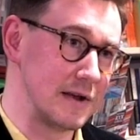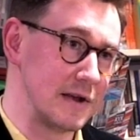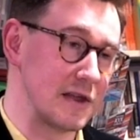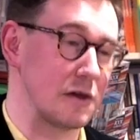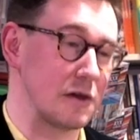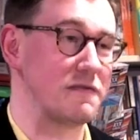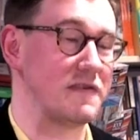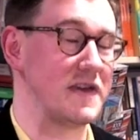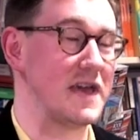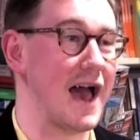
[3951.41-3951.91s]

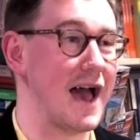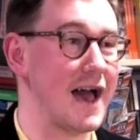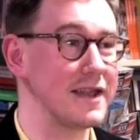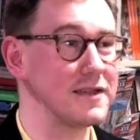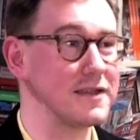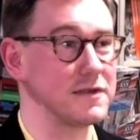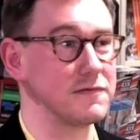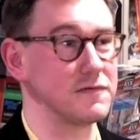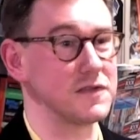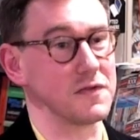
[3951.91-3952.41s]
So if he
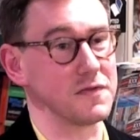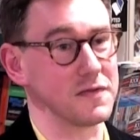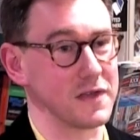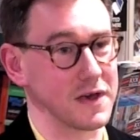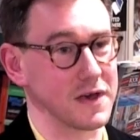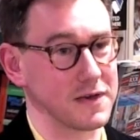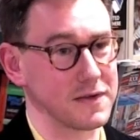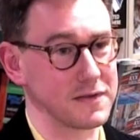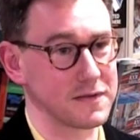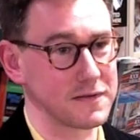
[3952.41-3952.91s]
hadn't have done
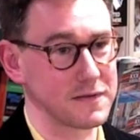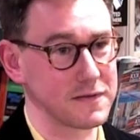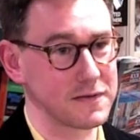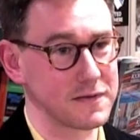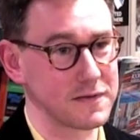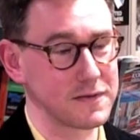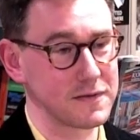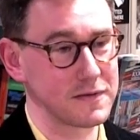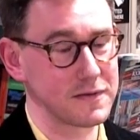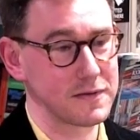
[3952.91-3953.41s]
that,
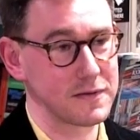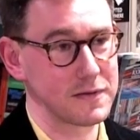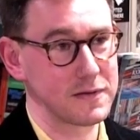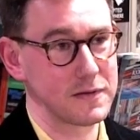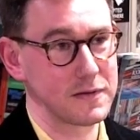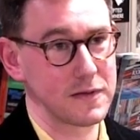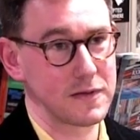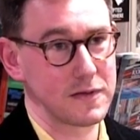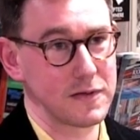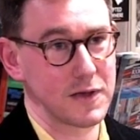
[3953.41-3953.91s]

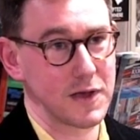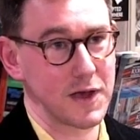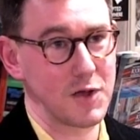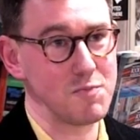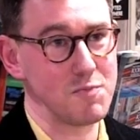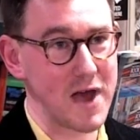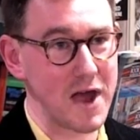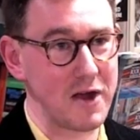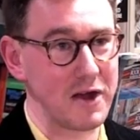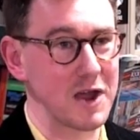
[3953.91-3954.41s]

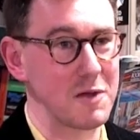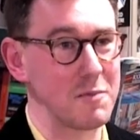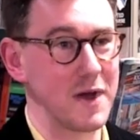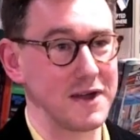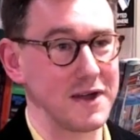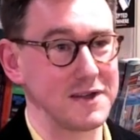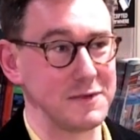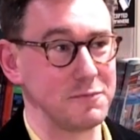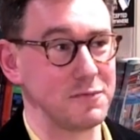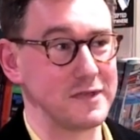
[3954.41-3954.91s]
and bearing in
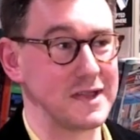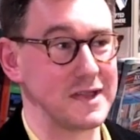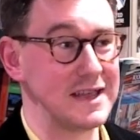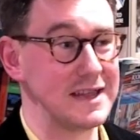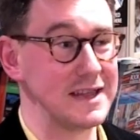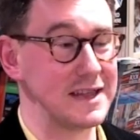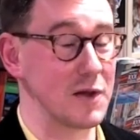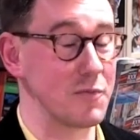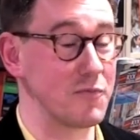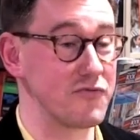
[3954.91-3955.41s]
mind he was
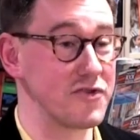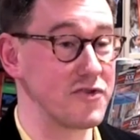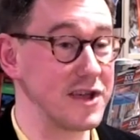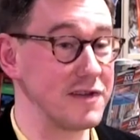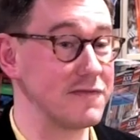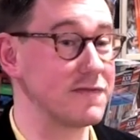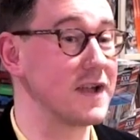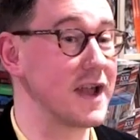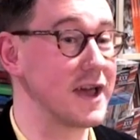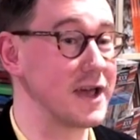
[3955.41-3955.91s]
leading a pretty
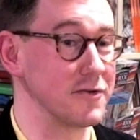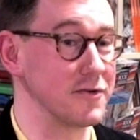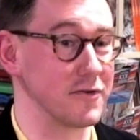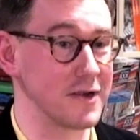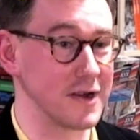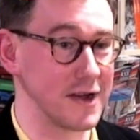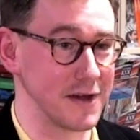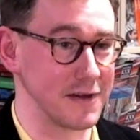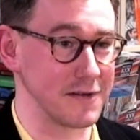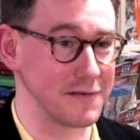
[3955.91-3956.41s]

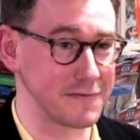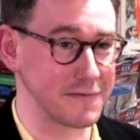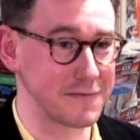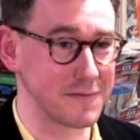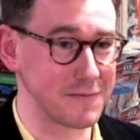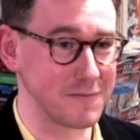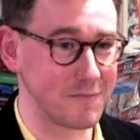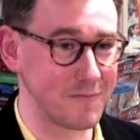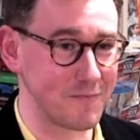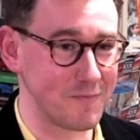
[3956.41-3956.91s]
flagrant
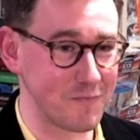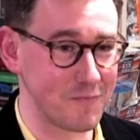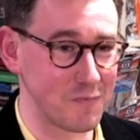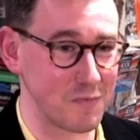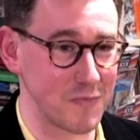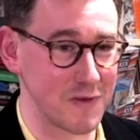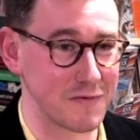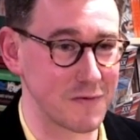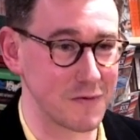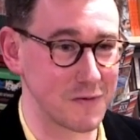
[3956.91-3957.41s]
life
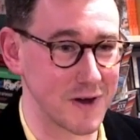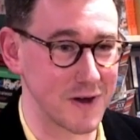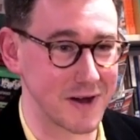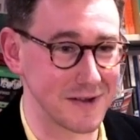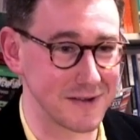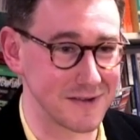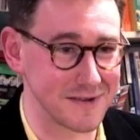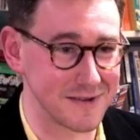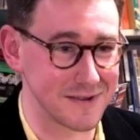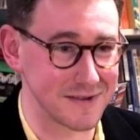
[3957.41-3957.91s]

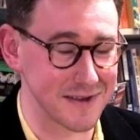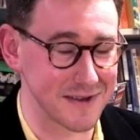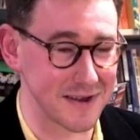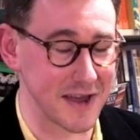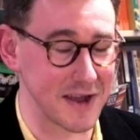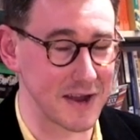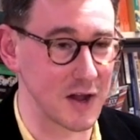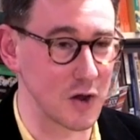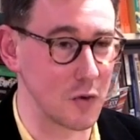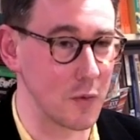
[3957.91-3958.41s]
beforehand and
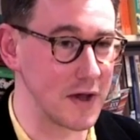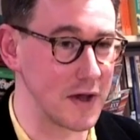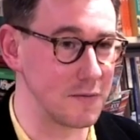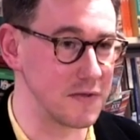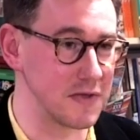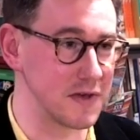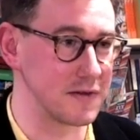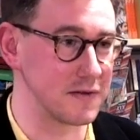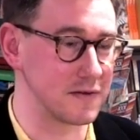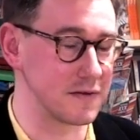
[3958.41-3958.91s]
getting away
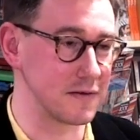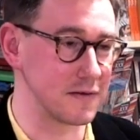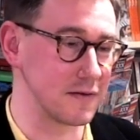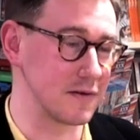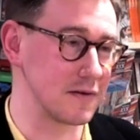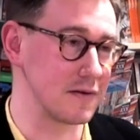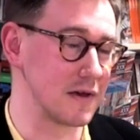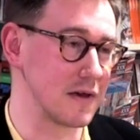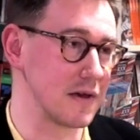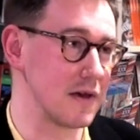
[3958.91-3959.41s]
with it,
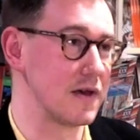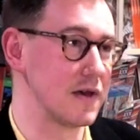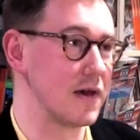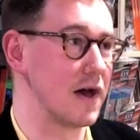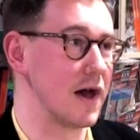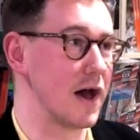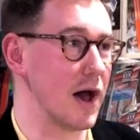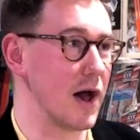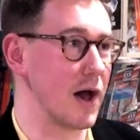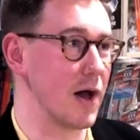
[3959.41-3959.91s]

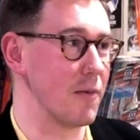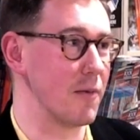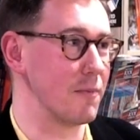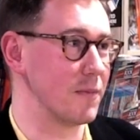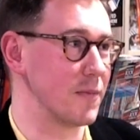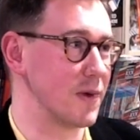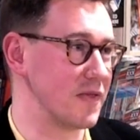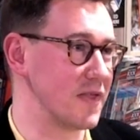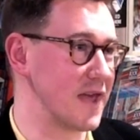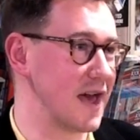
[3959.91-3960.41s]

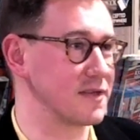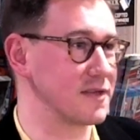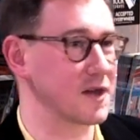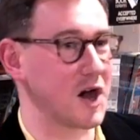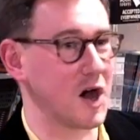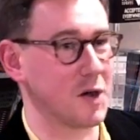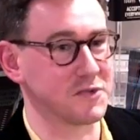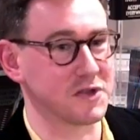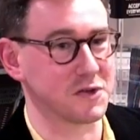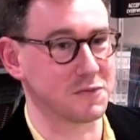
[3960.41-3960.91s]
and there's
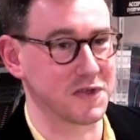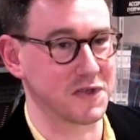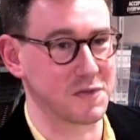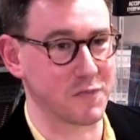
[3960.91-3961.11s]
Carpenter with his